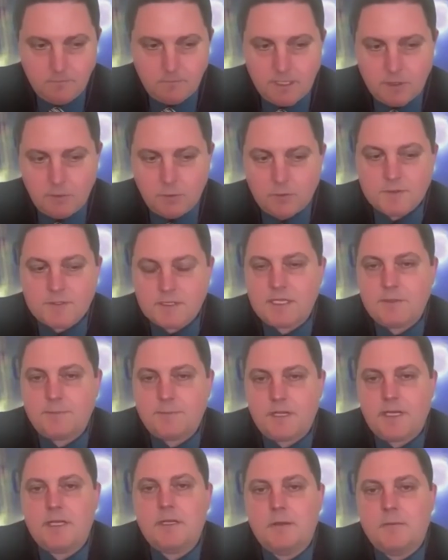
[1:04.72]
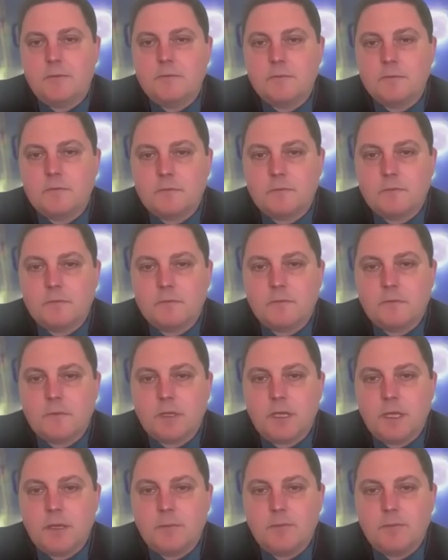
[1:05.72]
they want to keep it hidden.
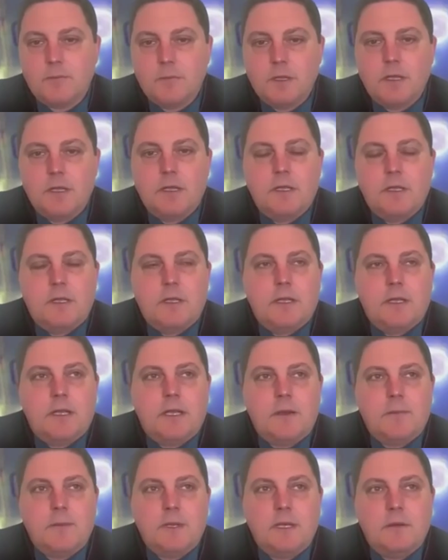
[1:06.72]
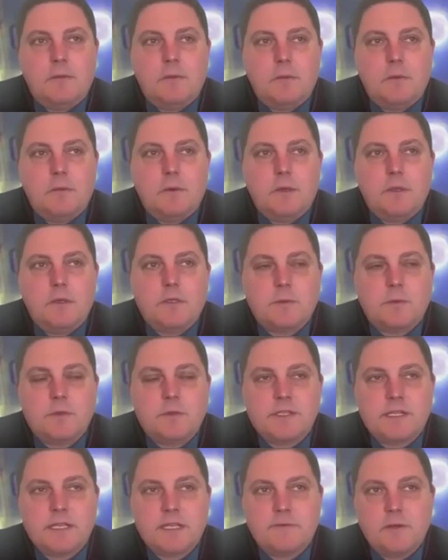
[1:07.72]
I mean,
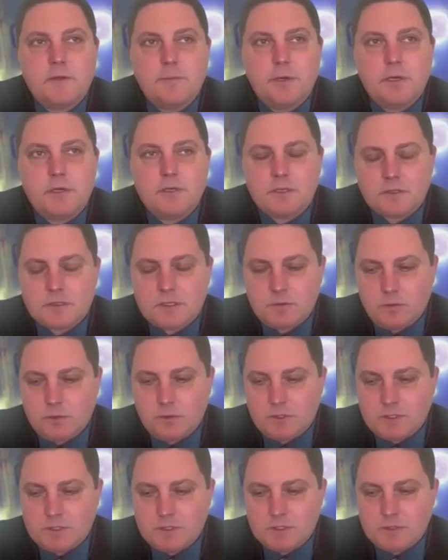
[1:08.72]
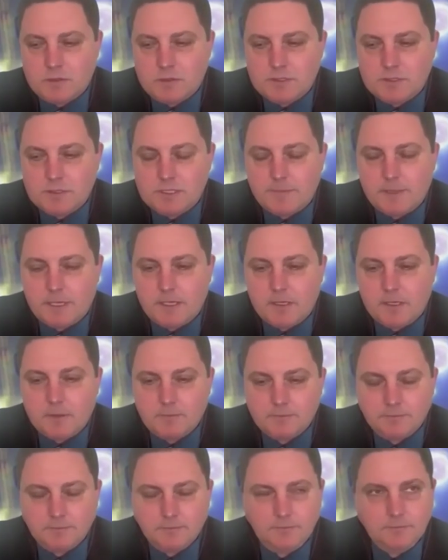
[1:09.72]
towards the end of her book, Dr. Wood talks
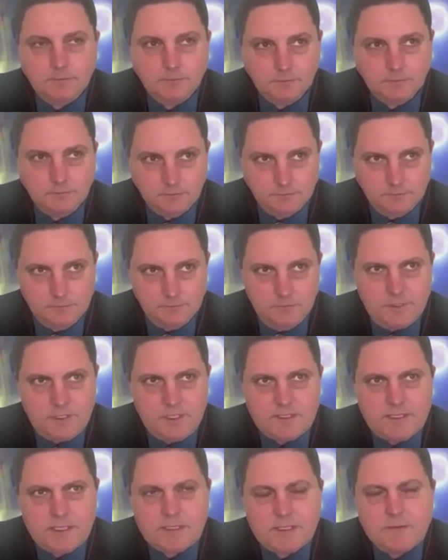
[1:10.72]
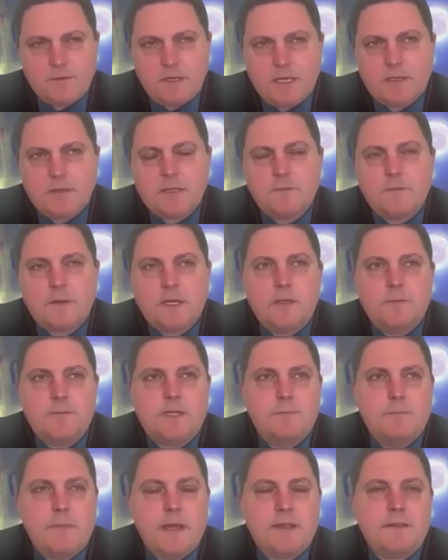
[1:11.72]
about, she says they've now
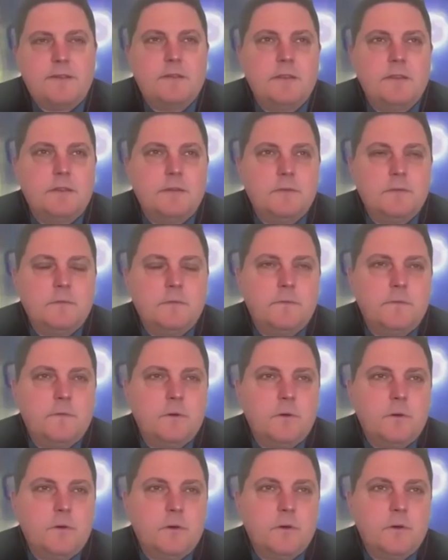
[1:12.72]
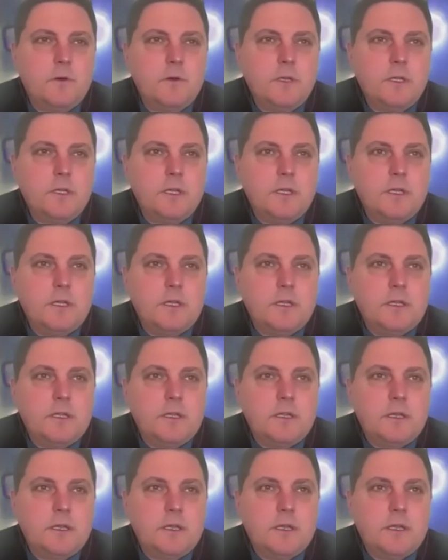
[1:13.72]
developed a method for
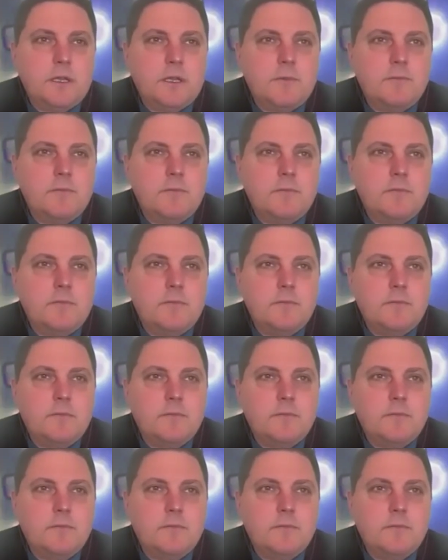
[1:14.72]
the